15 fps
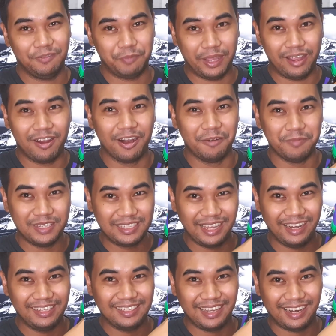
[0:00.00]
My arm is
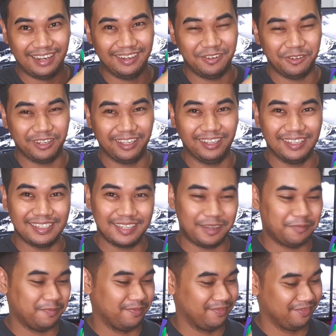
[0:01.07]
getting tired holding this
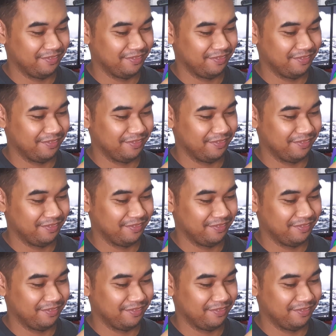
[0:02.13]
up.